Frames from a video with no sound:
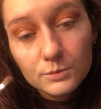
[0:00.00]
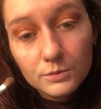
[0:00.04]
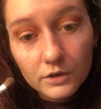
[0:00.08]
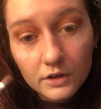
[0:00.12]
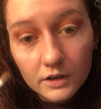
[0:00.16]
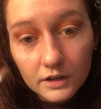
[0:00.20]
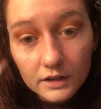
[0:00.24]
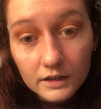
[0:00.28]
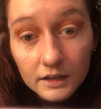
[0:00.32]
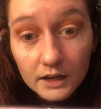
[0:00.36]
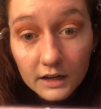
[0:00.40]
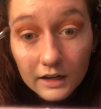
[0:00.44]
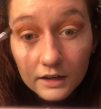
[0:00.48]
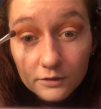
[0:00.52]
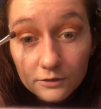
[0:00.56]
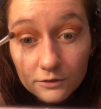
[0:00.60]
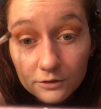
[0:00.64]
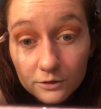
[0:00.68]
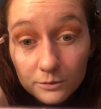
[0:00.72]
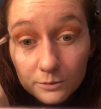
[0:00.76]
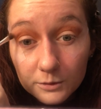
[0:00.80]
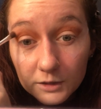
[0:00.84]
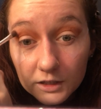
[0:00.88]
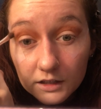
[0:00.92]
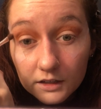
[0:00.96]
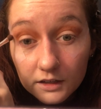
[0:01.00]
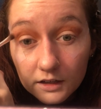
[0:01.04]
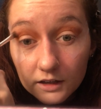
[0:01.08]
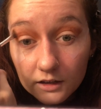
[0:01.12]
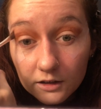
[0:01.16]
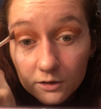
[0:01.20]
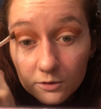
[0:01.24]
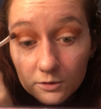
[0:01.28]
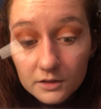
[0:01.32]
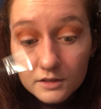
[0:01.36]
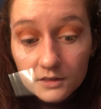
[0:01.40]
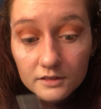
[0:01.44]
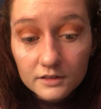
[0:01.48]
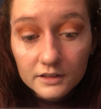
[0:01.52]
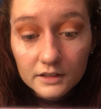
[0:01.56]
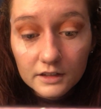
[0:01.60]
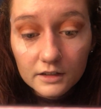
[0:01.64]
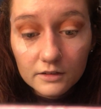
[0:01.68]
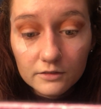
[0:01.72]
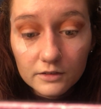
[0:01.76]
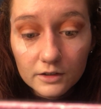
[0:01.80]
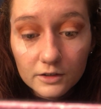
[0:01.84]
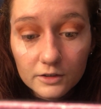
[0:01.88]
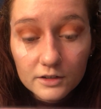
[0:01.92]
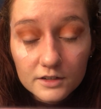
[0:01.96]
but for me, I always like
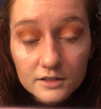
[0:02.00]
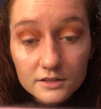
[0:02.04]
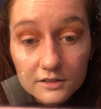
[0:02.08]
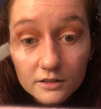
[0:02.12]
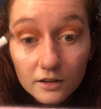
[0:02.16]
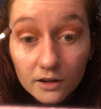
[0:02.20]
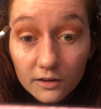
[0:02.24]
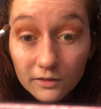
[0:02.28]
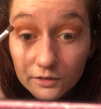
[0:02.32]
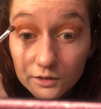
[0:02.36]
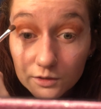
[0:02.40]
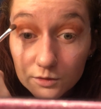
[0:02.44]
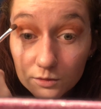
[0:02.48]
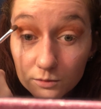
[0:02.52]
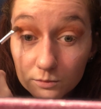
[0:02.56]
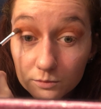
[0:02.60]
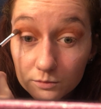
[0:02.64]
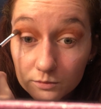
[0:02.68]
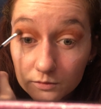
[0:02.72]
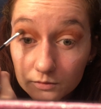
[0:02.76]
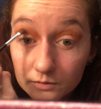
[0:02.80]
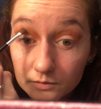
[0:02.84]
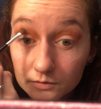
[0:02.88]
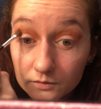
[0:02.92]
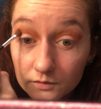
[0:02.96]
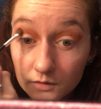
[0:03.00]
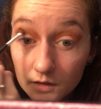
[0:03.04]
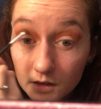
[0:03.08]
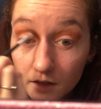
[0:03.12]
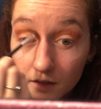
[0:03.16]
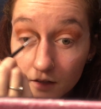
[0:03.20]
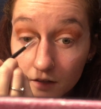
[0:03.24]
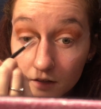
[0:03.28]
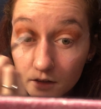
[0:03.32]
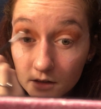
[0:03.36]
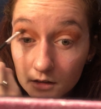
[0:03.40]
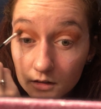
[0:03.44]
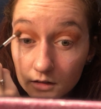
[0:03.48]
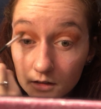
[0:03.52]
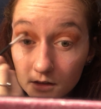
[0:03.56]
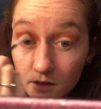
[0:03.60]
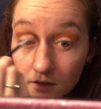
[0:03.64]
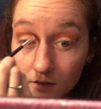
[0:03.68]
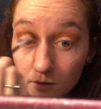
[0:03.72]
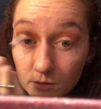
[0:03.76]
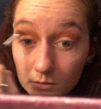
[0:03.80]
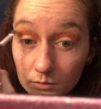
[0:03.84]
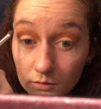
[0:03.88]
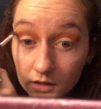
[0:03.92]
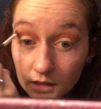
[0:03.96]
a very soft
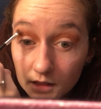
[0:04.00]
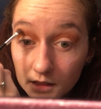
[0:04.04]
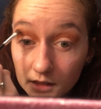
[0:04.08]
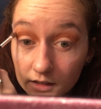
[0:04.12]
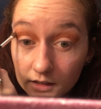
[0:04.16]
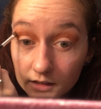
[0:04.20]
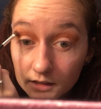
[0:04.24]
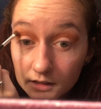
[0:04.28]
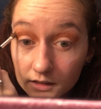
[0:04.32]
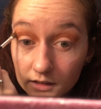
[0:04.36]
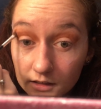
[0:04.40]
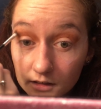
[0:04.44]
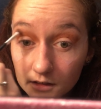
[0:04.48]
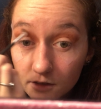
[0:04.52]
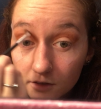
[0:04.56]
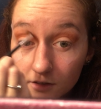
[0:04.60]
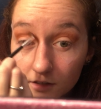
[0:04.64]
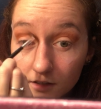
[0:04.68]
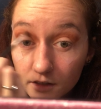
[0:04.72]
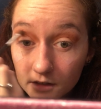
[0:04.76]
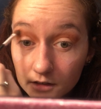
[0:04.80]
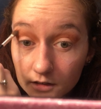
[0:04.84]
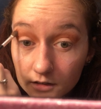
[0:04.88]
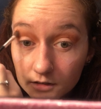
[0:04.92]
blended look.